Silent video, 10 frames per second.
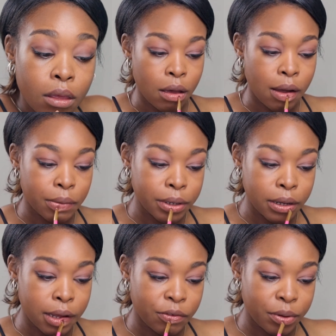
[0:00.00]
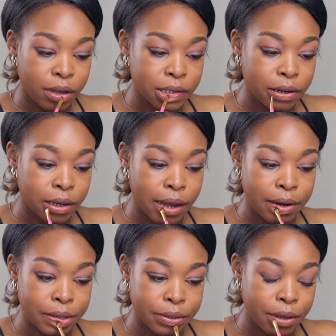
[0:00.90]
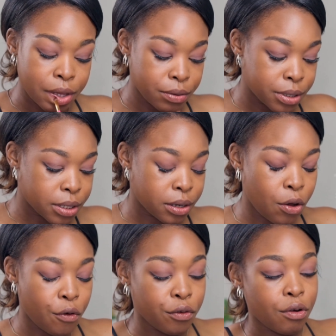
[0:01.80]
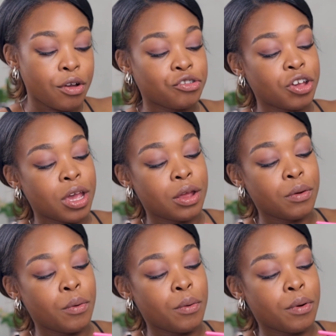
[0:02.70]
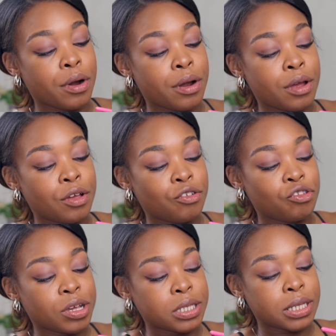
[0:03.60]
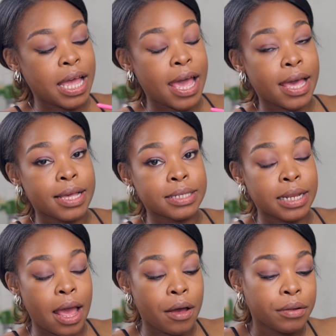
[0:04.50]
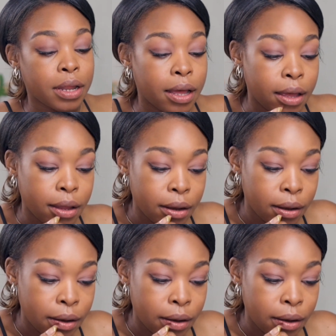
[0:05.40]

I really love because they're liners you can use as an overall shade or just as an outline.